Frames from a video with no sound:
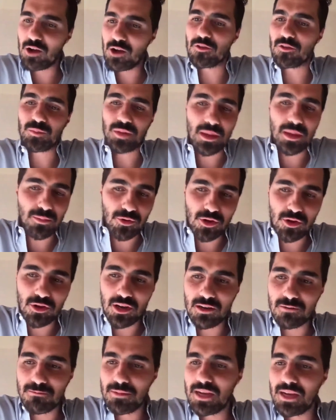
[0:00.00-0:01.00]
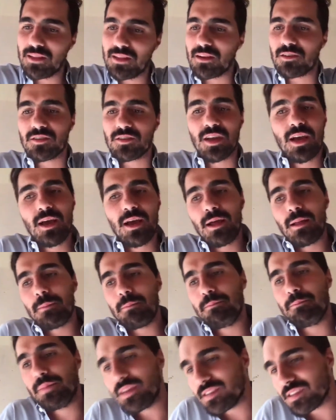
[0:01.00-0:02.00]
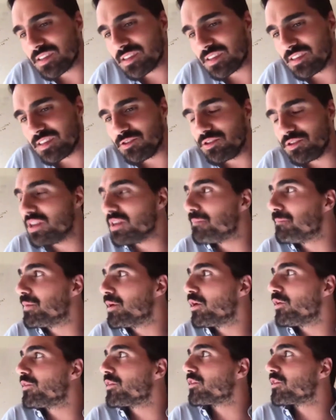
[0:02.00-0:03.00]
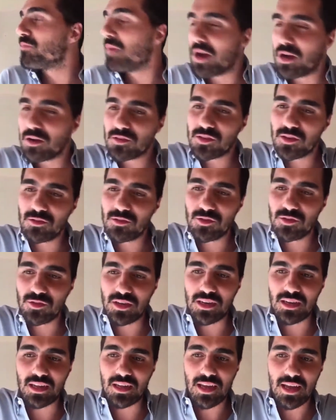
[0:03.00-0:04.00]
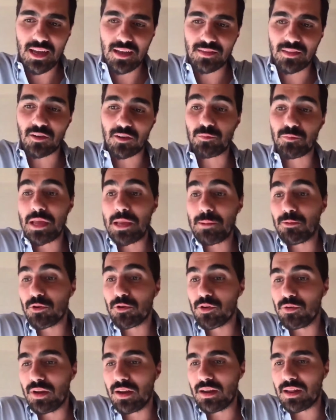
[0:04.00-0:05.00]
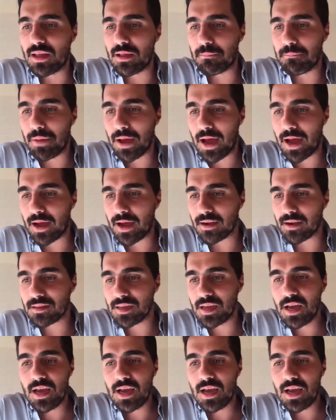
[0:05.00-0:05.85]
There's people you need to meet. There's businesses you need to build. There's milestones you need to hit. There's people you need to impact.